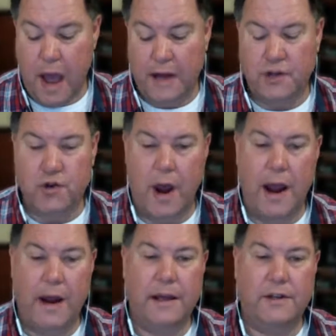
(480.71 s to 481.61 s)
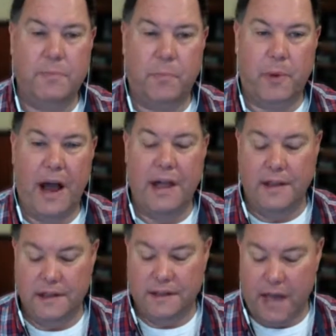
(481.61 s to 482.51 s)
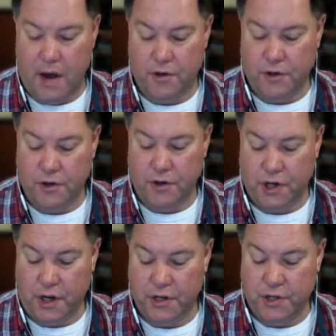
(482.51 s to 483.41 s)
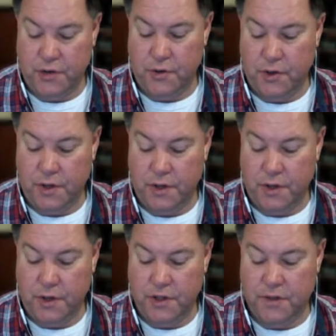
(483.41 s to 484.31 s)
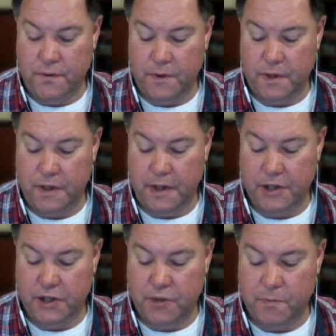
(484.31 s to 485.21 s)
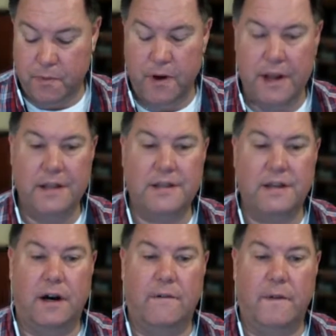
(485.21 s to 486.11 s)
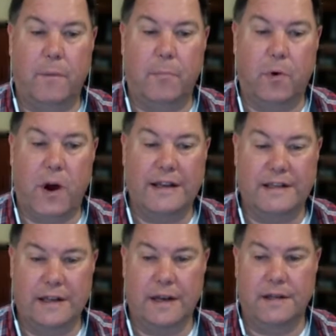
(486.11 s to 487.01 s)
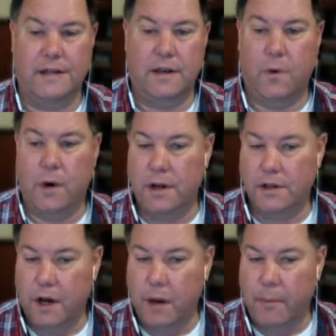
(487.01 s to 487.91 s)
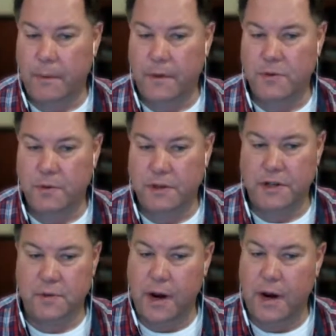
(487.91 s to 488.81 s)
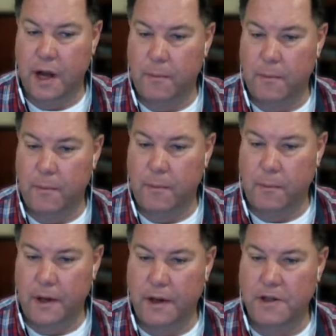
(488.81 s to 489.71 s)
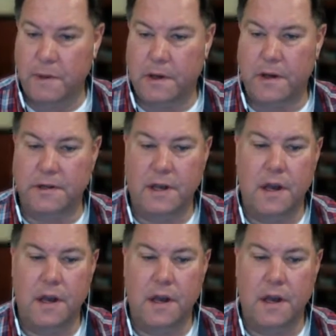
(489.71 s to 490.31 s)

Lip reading: not try to buy this house. You're just doing this for the experience of the process. And we're going to talk about this with Desiree in a couple minutes, because